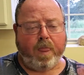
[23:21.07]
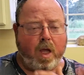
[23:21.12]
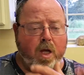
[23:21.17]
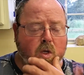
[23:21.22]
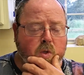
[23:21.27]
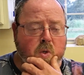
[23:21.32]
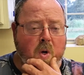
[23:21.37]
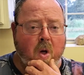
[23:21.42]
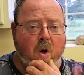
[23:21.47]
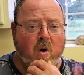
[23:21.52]

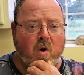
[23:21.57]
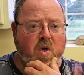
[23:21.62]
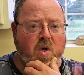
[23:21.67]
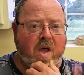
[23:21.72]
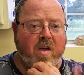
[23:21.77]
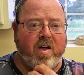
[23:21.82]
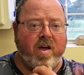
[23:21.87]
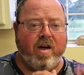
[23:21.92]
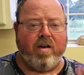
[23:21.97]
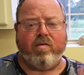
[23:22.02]
as long as
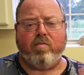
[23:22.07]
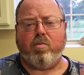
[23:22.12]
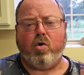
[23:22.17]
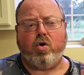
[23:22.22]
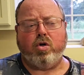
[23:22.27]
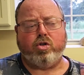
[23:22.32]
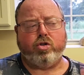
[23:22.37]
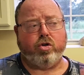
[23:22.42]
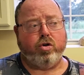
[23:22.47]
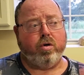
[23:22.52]
they have
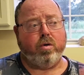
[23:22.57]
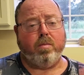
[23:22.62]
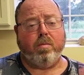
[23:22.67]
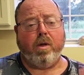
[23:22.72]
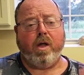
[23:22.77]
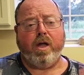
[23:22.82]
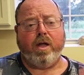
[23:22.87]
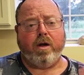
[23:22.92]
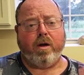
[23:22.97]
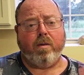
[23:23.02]
moisture.
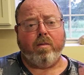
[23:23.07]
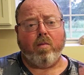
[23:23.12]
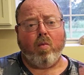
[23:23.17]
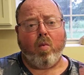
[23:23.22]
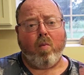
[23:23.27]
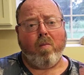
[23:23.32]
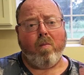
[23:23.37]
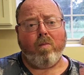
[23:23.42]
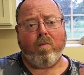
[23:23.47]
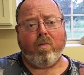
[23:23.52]
And
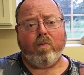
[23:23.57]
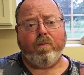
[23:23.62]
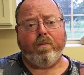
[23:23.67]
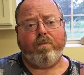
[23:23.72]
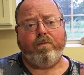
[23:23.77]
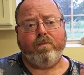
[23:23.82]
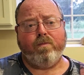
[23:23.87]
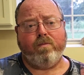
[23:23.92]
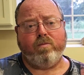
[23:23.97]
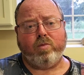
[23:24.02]

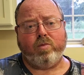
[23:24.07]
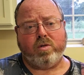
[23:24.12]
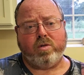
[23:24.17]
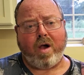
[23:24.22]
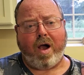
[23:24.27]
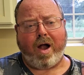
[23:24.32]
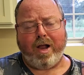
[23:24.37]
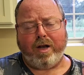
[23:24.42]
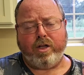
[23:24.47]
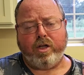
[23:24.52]

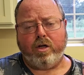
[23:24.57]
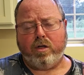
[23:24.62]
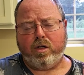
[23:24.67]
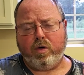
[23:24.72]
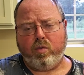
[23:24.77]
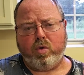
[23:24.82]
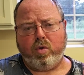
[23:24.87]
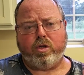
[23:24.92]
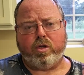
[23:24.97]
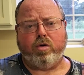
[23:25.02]

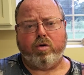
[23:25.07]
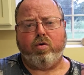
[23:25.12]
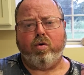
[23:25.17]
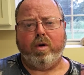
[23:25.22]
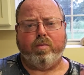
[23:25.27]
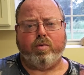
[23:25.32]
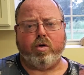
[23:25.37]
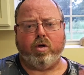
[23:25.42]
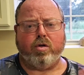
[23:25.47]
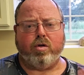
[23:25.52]
ideally, with a
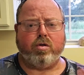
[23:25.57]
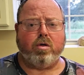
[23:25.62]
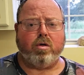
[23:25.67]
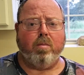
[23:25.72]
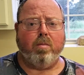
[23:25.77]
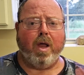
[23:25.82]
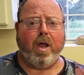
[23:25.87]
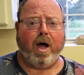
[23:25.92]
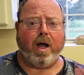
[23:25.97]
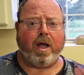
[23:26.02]
drip
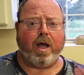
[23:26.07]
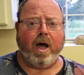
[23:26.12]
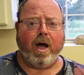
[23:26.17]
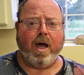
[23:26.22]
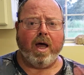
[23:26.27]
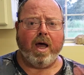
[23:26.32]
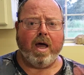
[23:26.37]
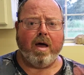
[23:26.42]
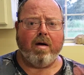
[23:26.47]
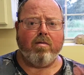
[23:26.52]
system like I
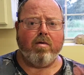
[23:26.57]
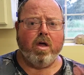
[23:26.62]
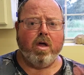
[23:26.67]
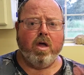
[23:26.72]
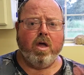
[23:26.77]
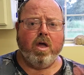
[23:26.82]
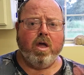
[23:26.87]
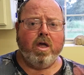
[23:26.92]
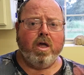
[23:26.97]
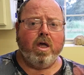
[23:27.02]
have,
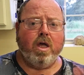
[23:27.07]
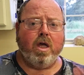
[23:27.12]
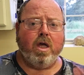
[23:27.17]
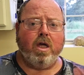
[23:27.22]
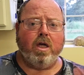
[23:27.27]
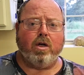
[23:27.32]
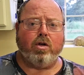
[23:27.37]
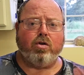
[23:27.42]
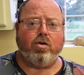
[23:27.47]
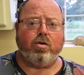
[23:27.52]

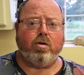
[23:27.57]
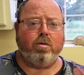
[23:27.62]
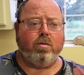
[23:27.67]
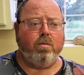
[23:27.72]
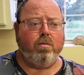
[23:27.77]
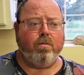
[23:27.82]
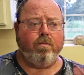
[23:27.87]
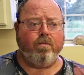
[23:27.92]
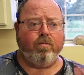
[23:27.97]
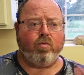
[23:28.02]
it's
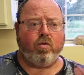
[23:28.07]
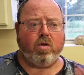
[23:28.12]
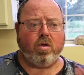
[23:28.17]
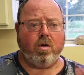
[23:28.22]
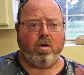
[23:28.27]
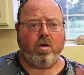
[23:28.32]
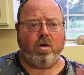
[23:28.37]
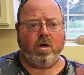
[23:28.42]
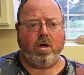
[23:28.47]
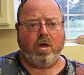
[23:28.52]

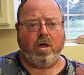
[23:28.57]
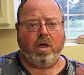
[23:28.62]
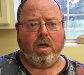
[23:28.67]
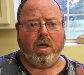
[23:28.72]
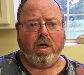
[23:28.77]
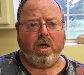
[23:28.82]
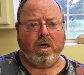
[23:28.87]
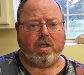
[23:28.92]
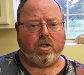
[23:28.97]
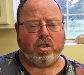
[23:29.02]

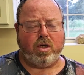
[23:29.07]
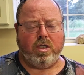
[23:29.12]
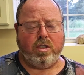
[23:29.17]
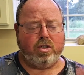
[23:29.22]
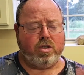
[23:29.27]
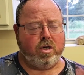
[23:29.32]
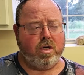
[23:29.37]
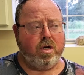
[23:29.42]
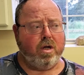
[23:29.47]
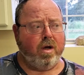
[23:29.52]

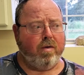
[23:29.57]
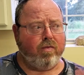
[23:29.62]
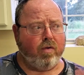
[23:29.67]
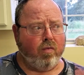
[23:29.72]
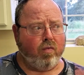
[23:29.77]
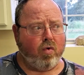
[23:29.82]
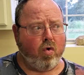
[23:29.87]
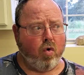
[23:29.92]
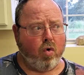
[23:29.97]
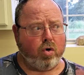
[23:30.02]
easy enough.
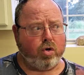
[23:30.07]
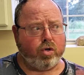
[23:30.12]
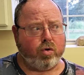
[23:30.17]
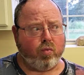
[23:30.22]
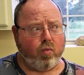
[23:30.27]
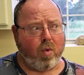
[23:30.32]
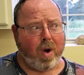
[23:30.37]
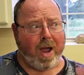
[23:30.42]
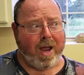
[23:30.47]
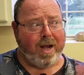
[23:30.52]
Of course,
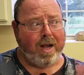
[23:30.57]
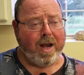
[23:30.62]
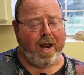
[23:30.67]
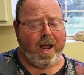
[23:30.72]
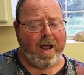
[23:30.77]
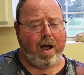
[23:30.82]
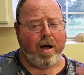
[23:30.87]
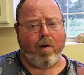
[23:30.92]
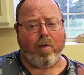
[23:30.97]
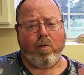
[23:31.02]
right
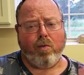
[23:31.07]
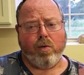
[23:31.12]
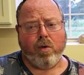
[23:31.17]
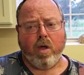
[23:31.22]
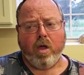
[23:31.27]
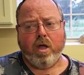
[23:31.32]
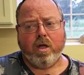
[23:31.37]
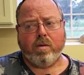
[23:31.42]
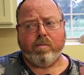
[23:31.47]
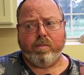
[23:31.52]
now,
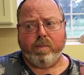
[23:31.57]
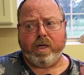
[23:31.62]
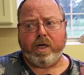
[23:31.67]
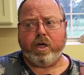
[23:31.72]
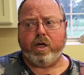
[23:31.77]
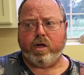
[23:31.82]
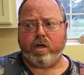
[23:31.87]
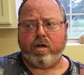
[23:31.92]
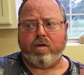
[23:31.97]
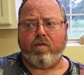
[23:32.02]

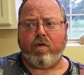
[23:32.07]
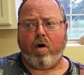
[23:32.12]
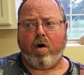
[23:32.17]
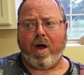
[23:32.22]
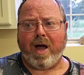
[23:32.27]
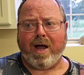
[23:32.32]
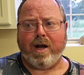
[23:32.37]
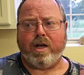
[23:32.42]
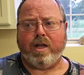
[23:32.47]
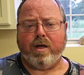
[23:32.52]
because of our
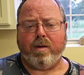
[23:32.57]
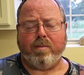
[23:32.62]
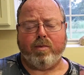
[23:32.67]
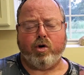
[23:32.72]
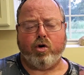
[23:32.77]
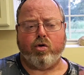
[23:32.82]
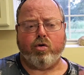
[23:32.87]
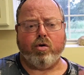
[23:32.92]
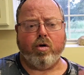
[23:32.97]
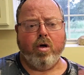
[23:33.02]
high
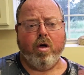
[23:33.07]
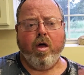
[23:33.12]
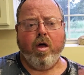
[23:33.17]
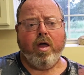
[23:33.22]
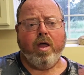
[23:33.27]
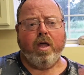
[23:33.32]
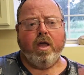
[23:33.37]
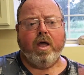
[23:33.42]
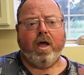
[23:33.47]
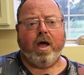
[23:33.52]
temperatures,
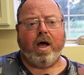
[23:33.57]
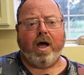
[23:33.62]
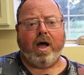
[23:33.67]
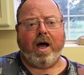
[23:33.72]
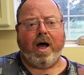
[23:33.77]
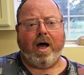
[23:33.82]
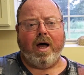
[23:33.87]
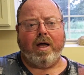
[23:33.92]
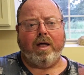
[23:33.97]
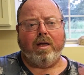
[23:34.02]

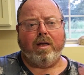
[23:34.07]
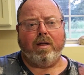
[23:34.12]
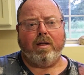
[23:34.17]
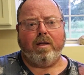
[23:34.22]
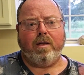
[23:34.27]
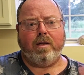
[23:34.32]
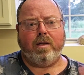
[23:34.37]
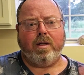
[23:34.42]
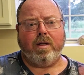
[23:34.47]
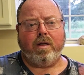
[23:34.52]
I
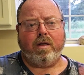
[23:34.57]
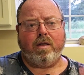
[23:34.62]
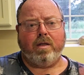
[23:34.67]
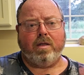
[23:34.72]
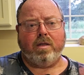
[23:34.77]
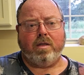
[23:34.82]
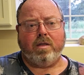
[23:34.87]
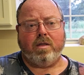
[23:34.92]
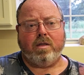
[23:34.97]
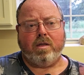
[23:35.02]

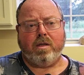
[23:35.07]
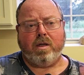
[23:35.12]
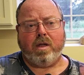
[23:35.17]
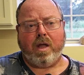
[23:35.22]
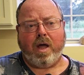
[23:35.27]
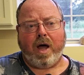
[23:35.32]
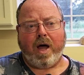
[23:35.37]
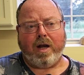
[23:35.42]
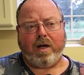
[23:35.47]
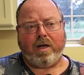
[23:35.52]

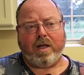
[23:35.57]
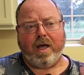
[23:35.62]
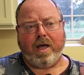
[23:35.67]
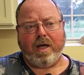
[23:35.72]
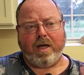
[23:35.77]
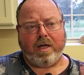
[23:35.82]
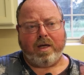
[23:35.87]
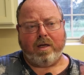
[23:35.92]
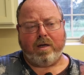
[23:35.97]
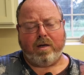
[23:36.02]

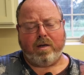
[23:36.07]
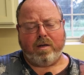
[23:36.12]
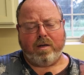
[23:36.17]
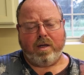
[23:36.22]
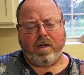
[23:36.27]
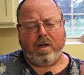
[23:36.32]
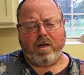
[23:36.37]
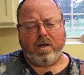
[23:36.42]
take and